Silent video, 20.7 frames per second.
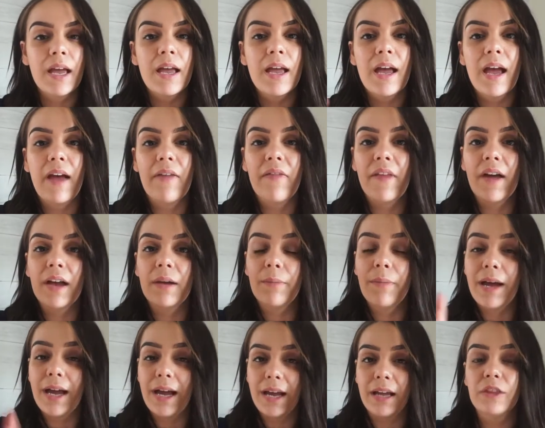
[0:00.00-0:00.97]
And then
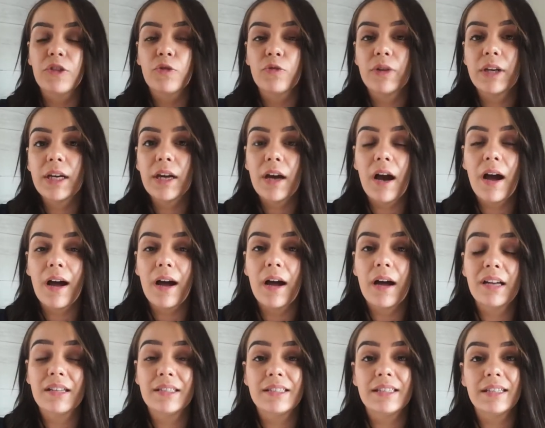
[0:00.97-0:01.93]
my 3
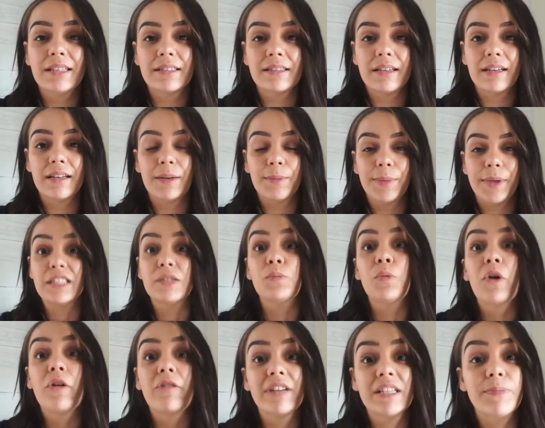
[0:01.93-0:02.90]
cons is going to be
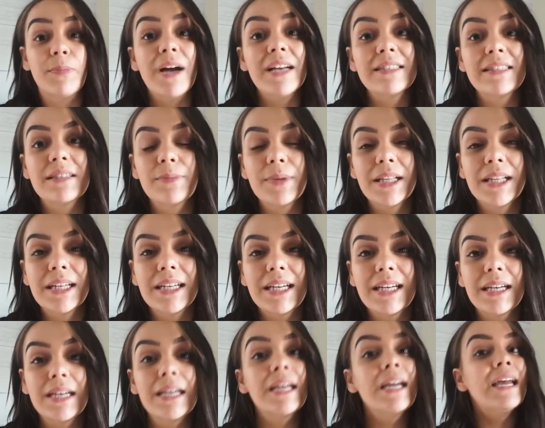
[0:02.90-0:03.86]
more
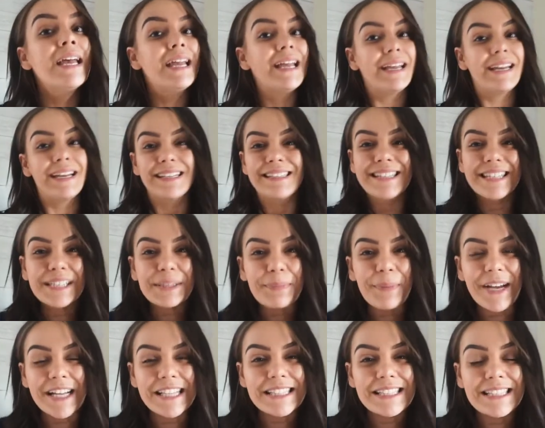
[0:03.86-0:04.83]
responsibility, it is
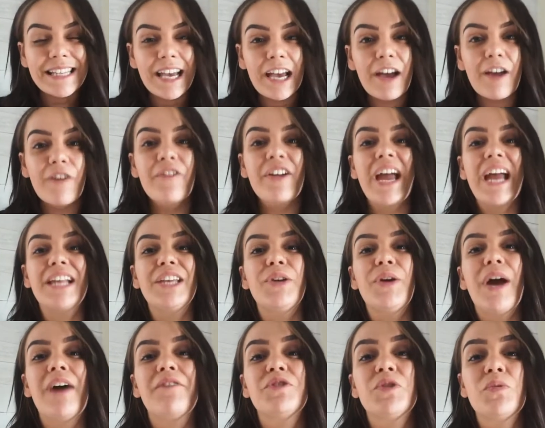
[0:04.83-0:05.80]
expensive, and you
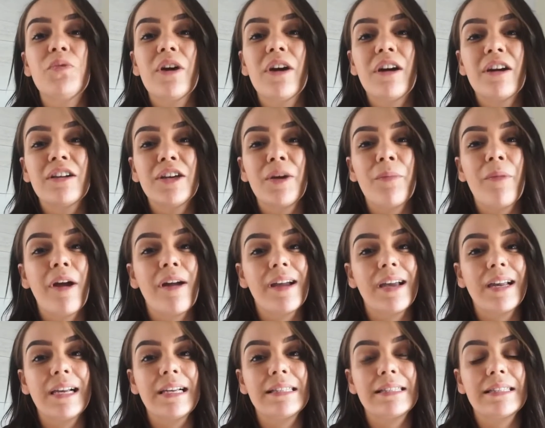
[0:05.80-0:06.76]
have to work on your
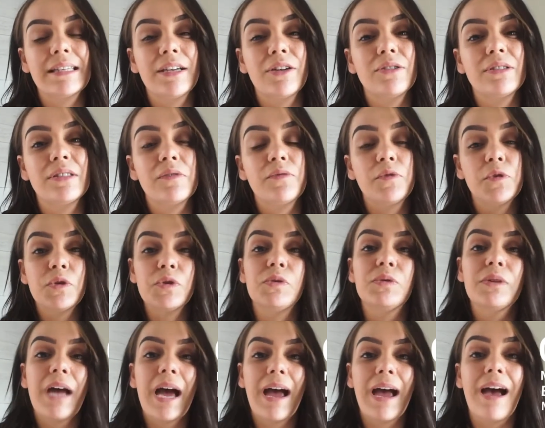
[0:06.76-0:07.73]
marketing skills if you do
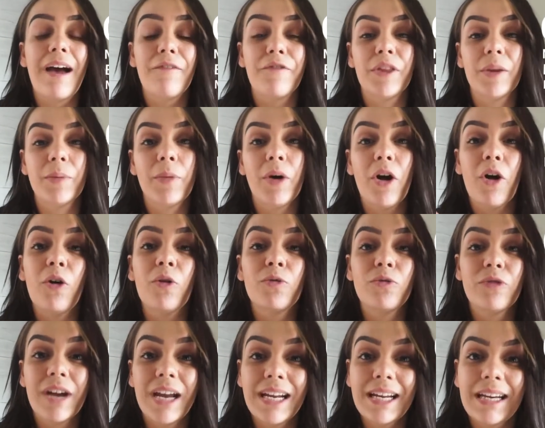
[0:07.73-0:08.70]
not have them
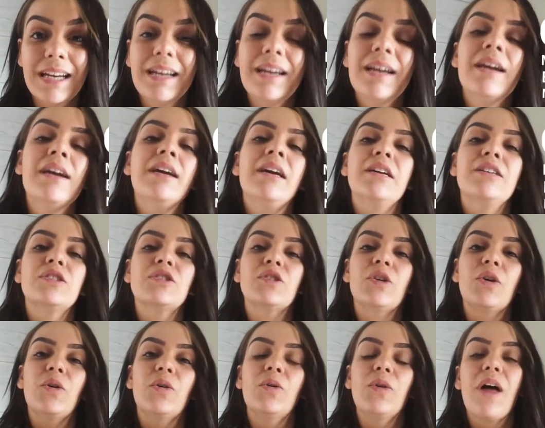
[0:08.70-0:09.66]
already.
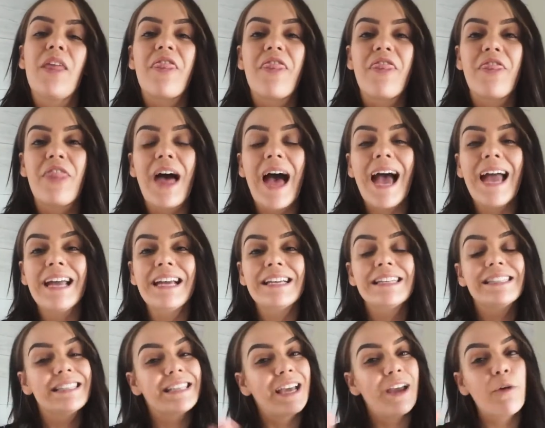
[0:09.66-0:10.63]
So that is
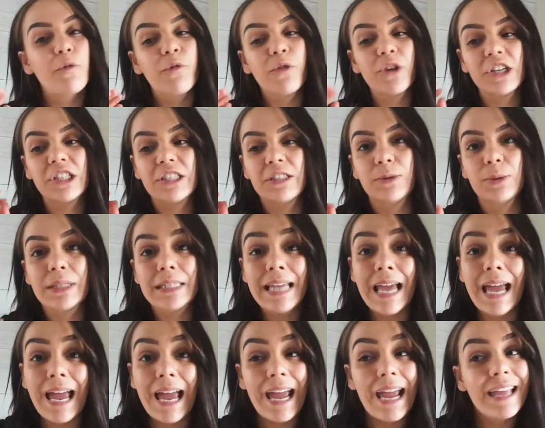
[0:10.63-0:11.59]
it for
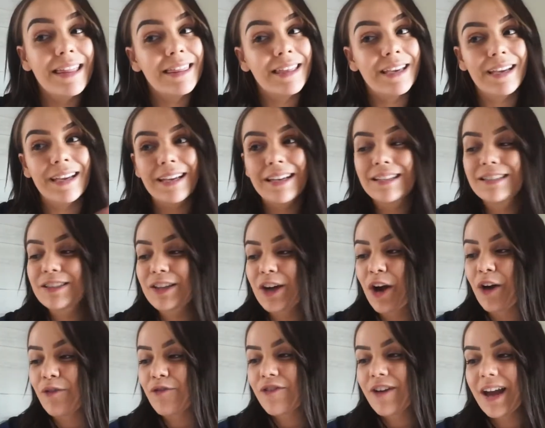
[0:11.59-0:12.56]
today. The kids
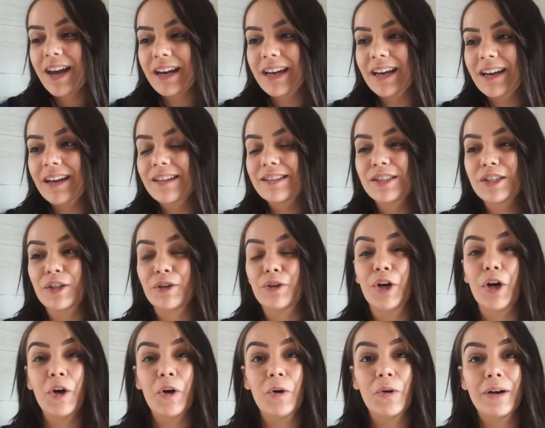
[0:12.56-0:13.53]
are ready to
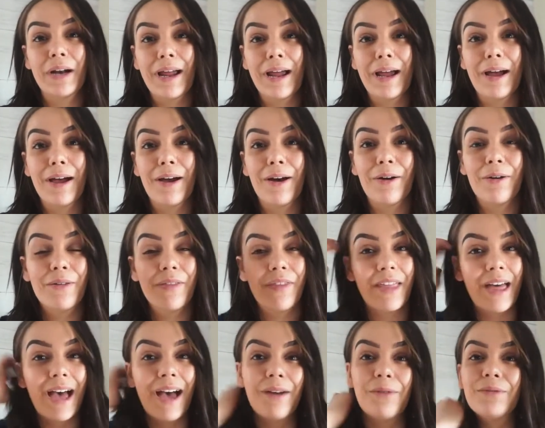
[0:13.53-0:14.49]
go now.
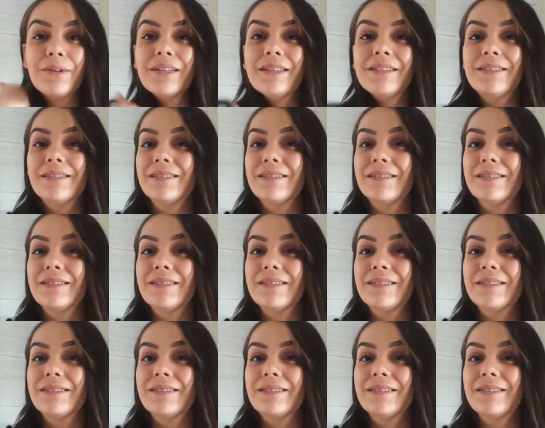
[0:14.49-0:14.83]
That was